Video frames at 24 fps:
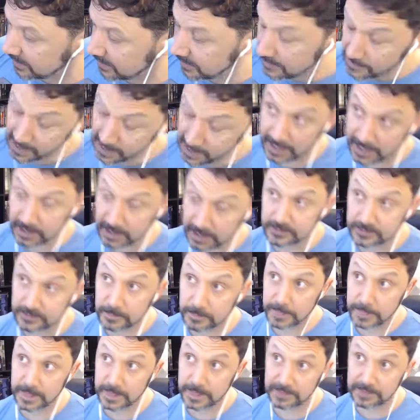And
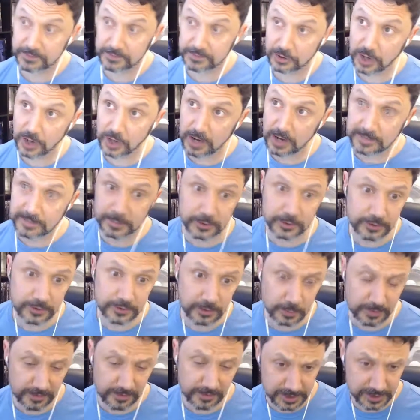if you're not familiar
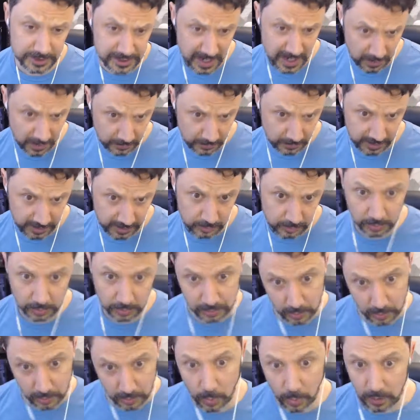with the Shadow of the Demon Lord
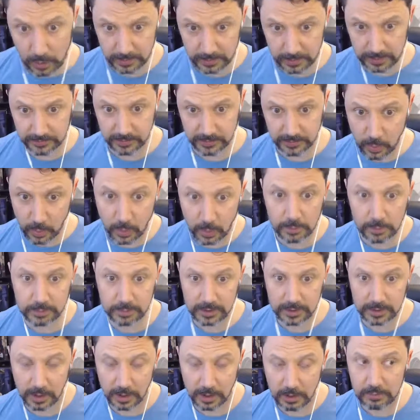core book, the core book
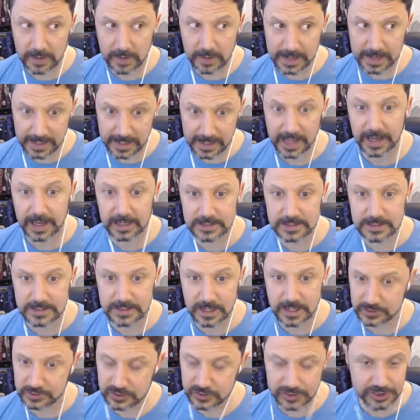already has a
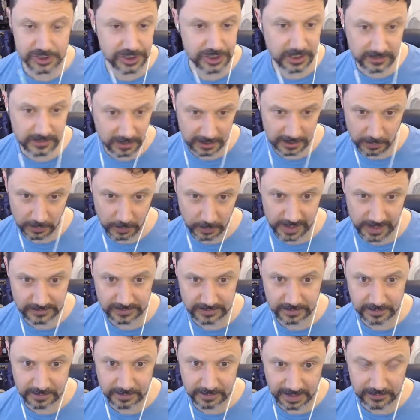shit ton of ways
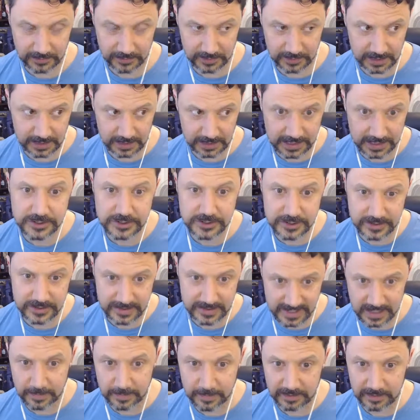to make the, each
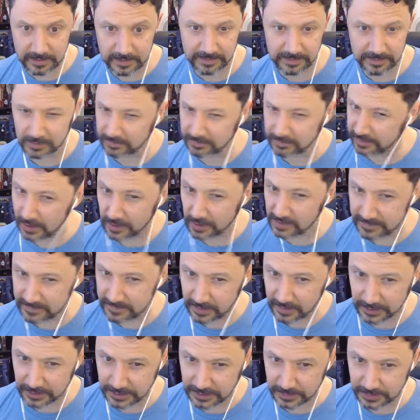demon feel very,
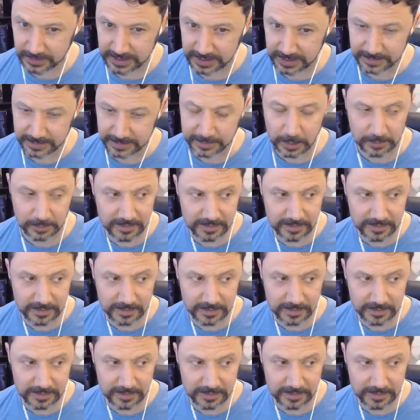very unique, both